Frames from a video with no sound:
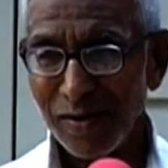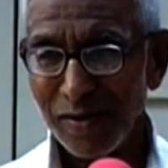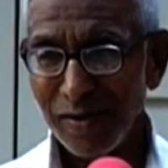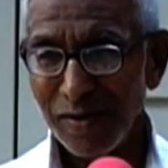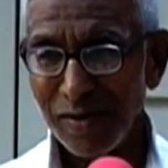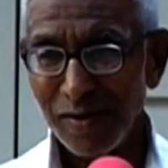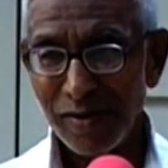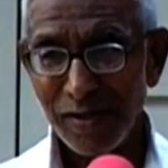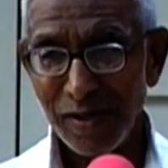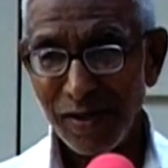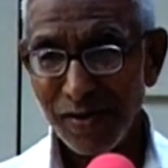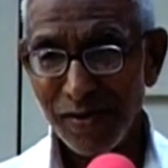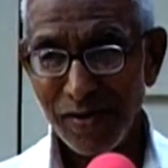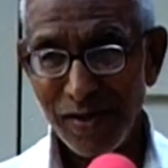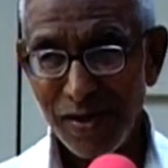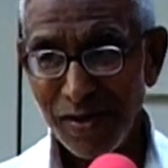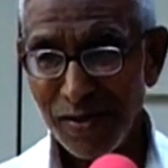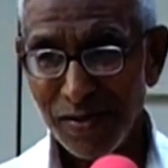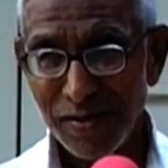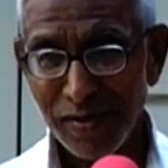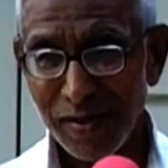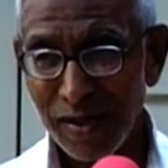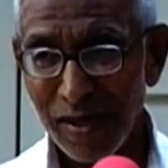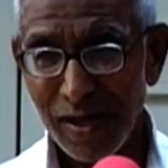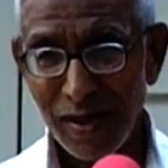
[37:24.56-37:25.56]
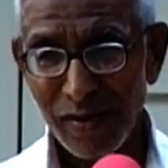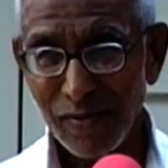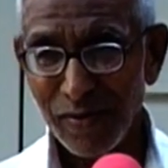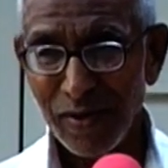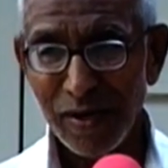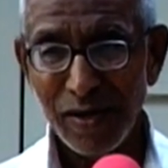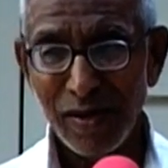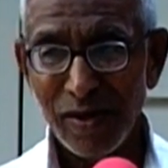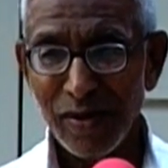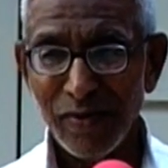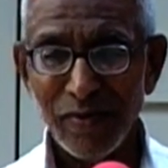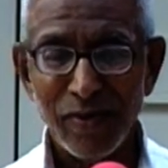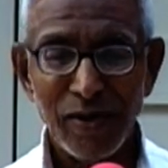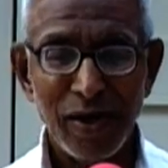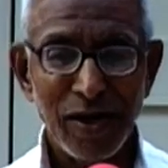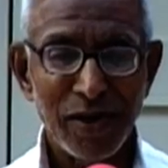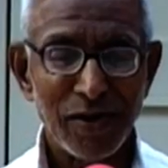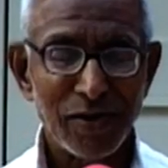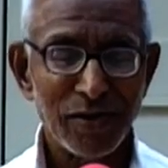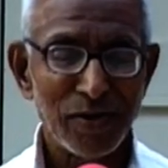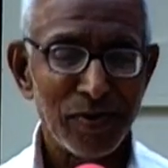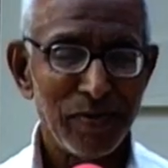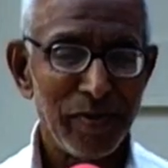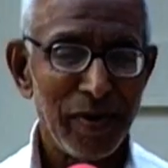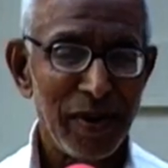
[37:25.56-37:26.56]
This is a wonderful
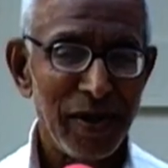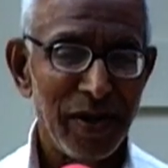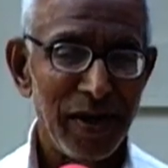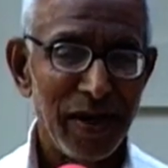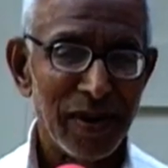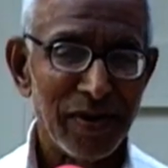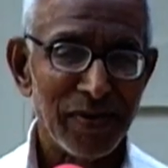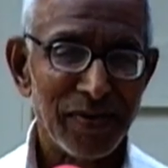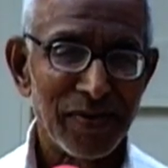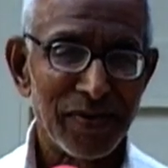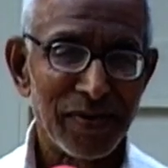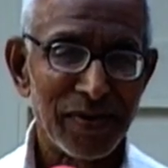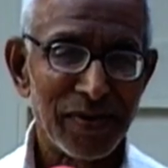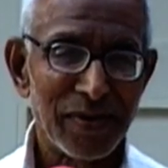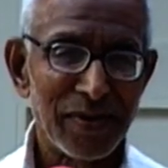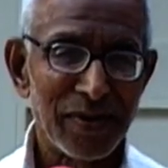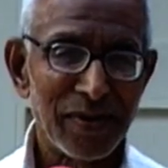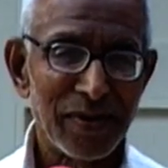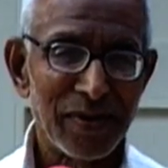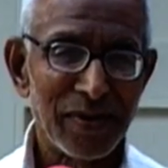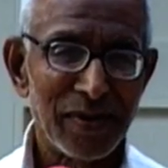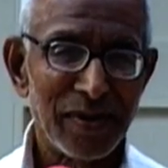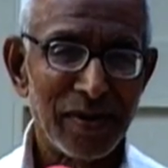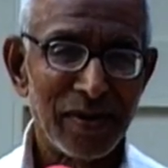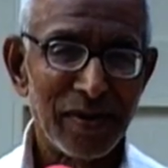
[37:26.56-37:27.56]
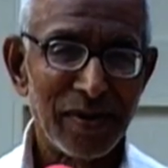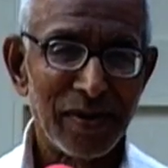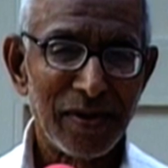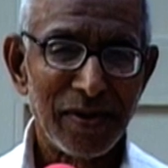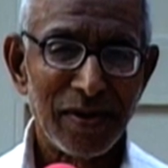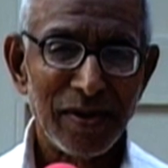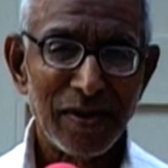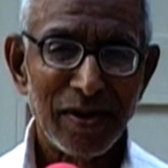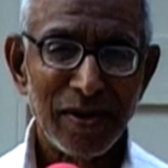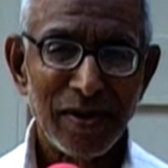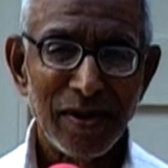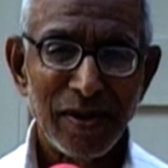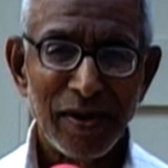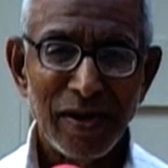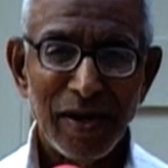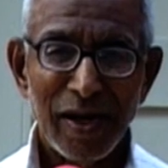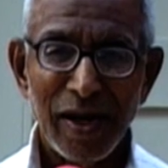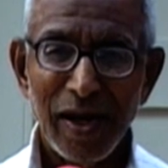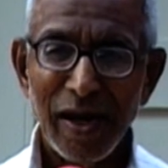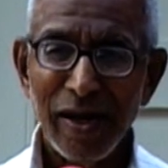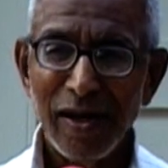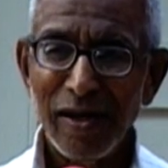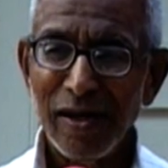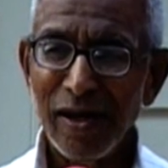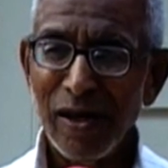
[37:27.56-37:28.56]
experience.
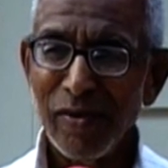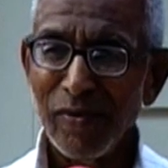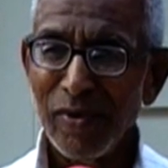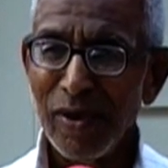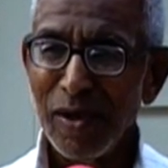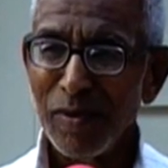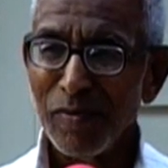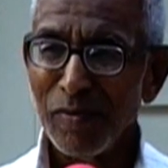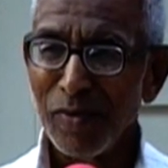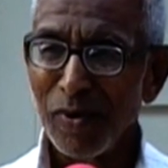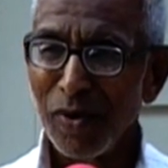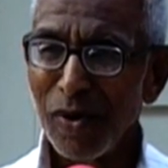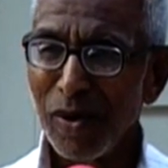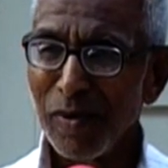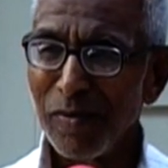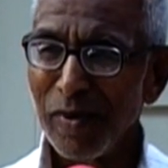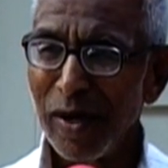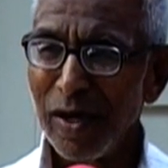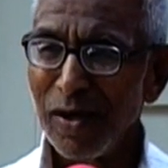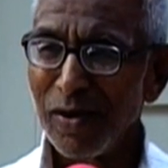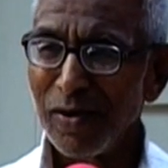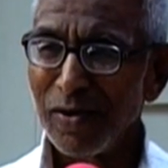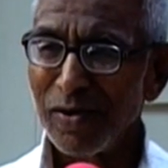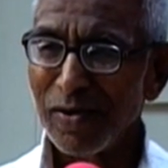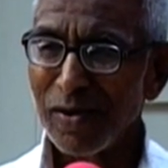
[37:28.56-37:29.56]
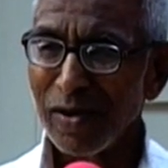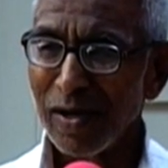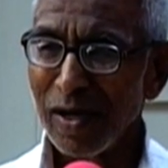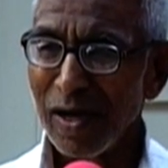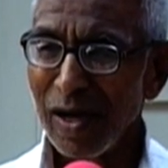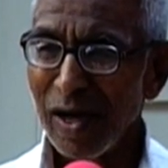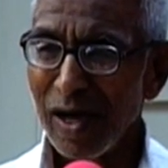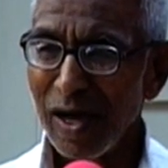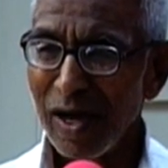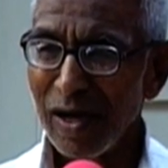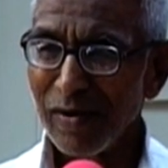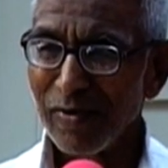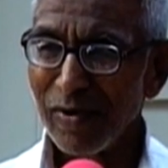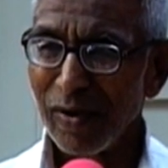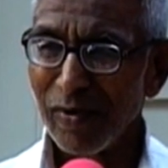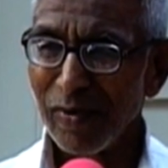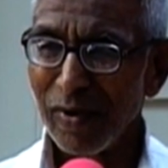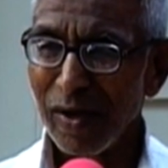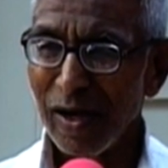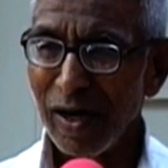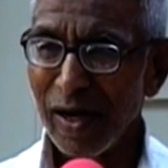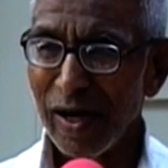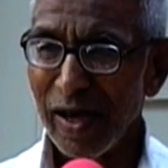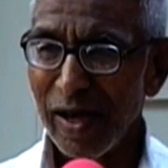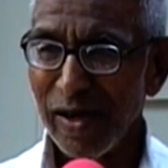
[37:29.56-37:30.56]
And every moment of
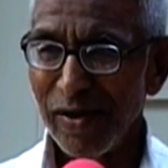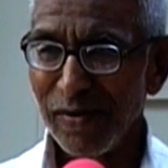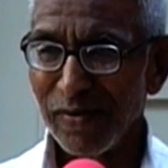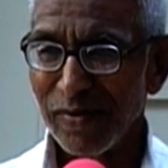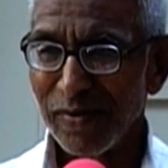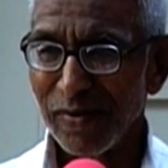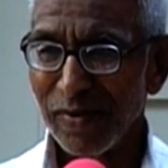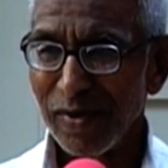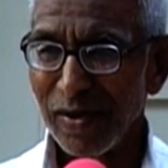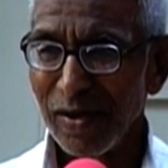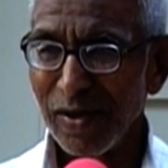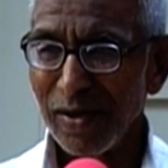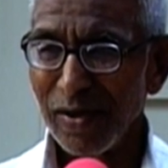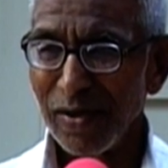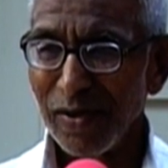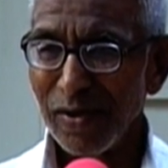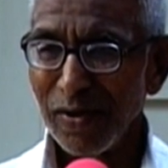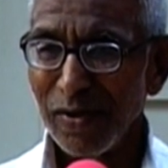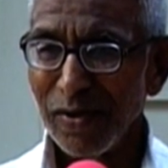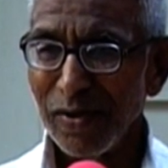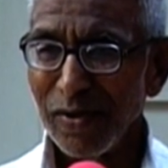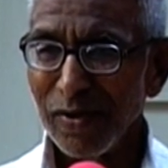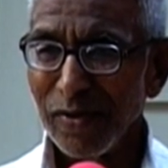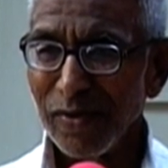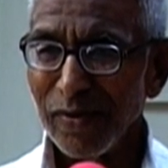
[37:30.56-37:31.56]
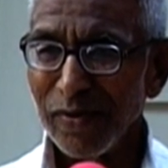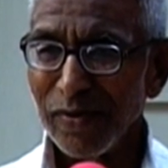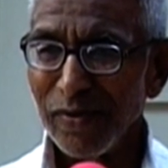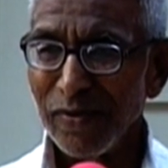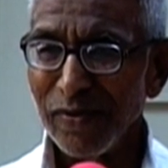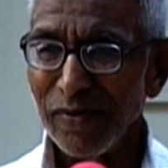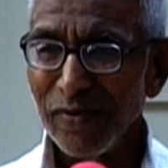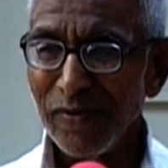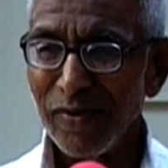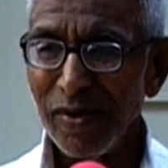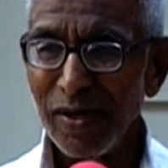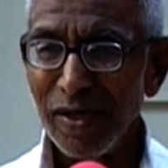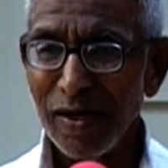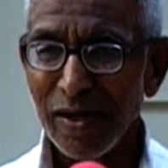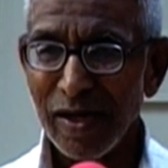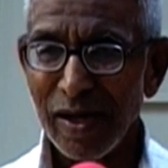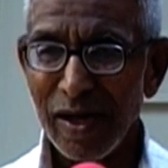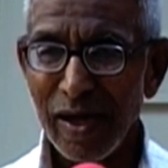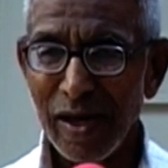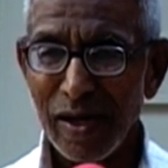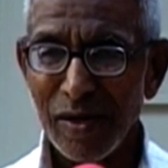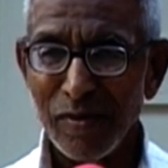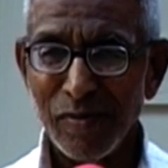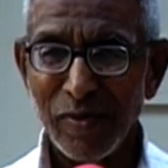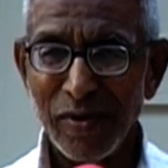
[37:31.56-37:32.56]
our life, we
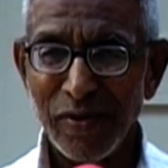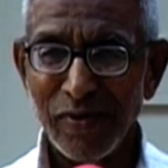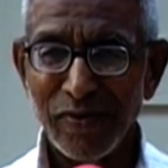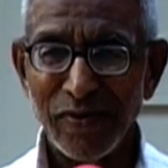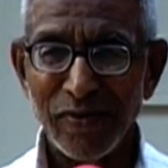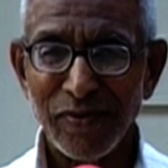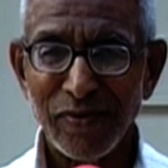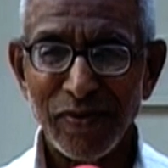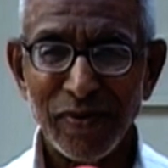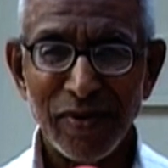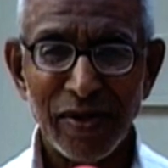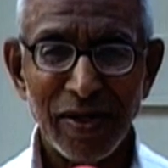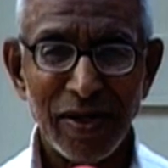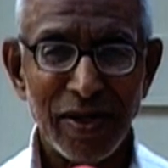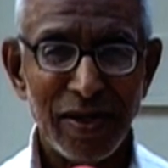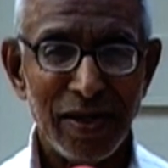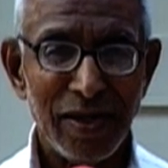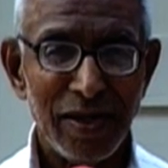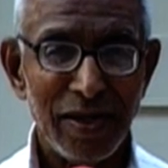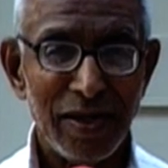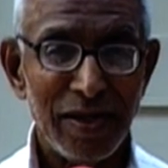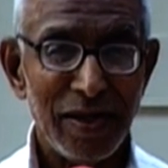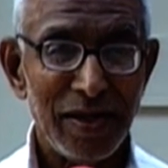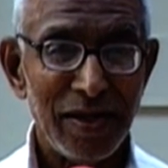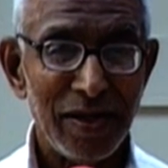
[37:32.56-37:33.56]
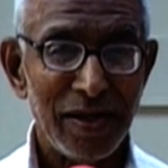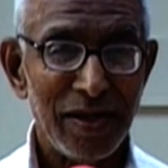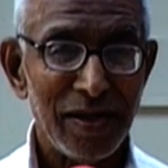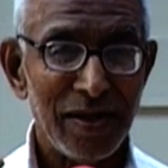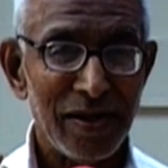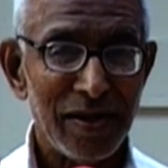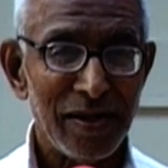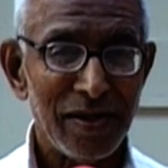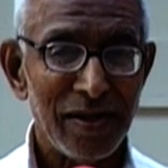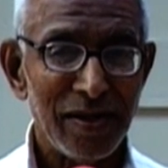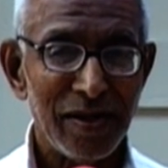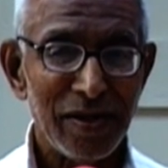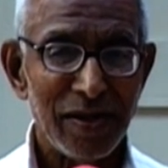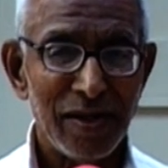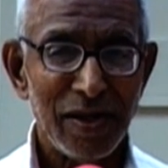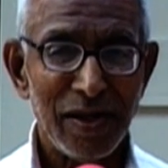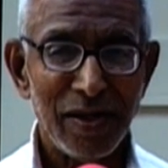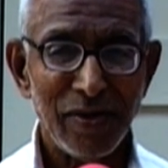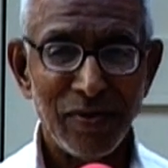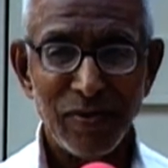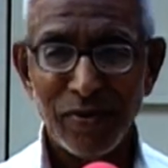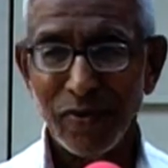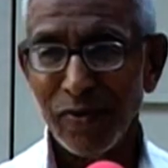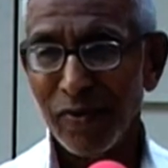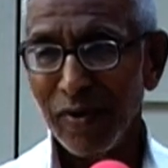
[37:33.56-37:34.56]
can be free
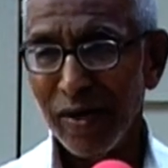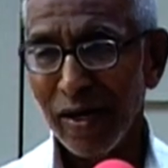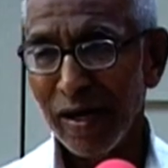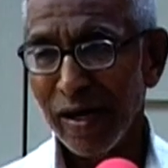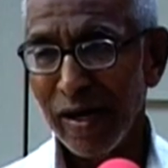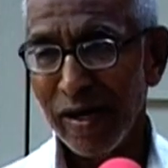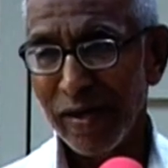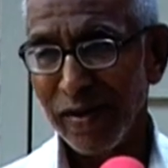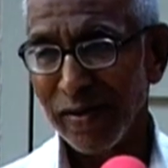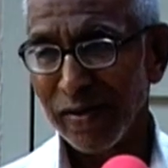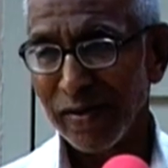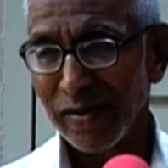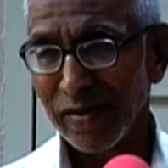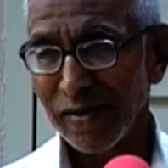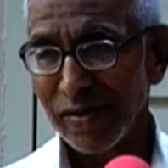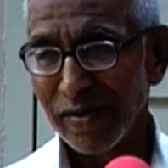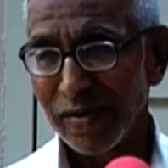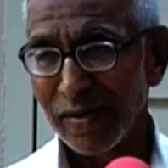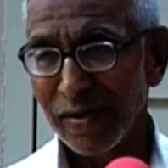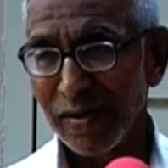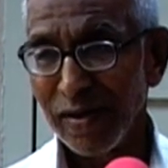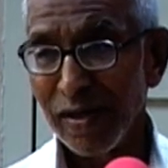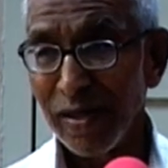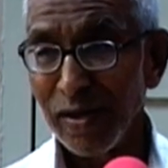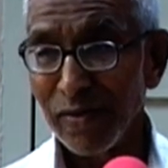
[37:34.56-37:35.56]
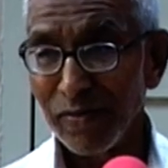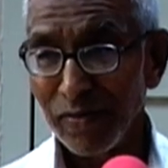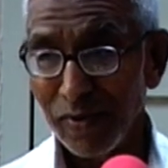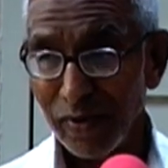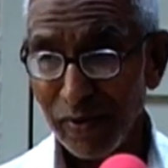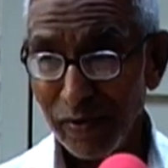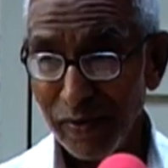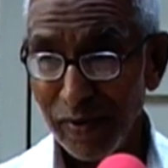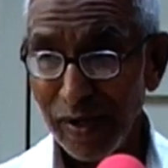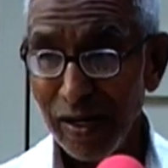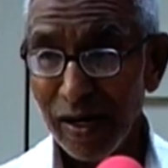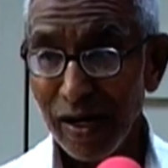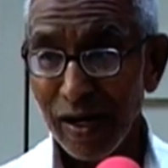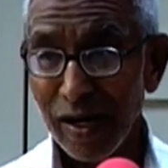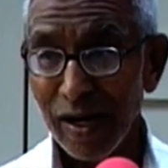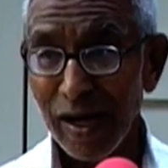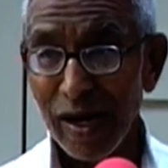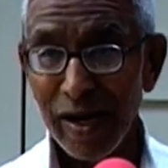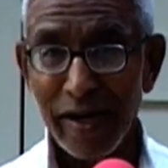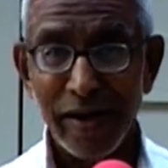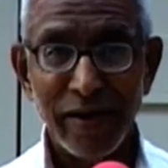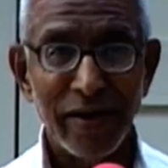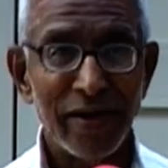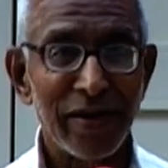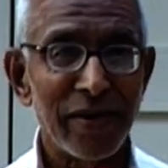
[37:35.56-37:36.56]
if we like. If we
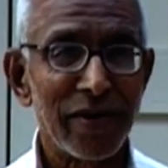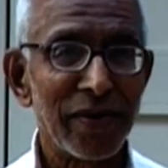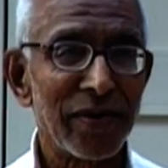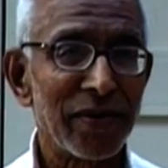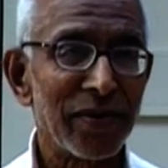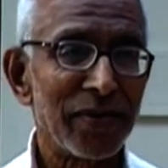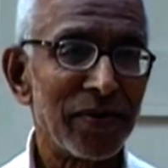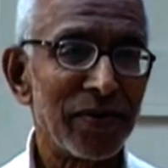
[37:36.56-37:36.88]
like.